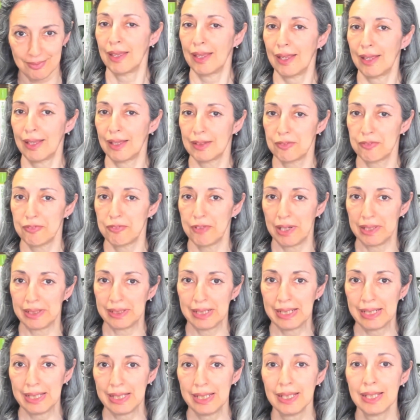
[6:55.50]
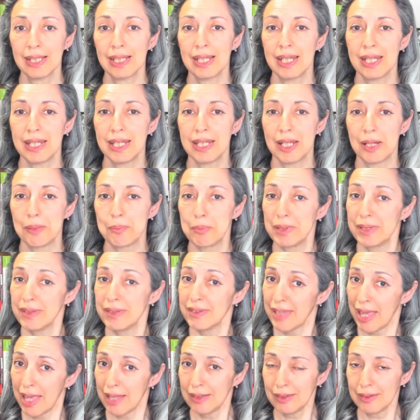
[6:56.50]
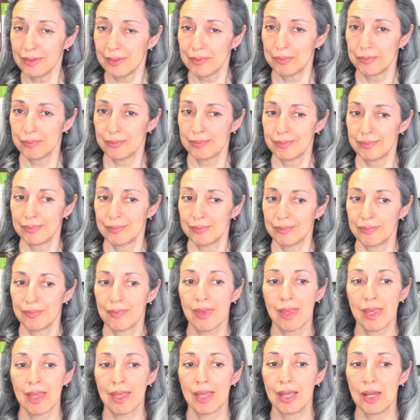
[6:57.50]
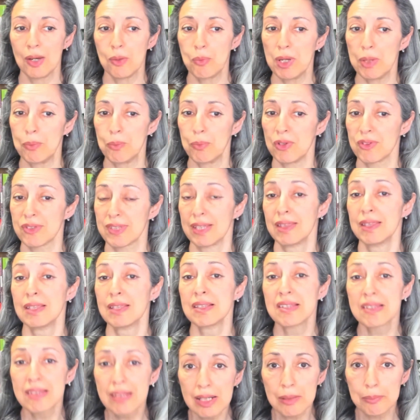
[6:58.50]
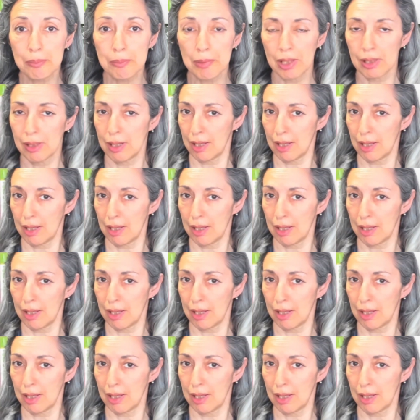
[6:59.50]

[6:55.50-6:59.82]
And finally, number 10. We was at the cinema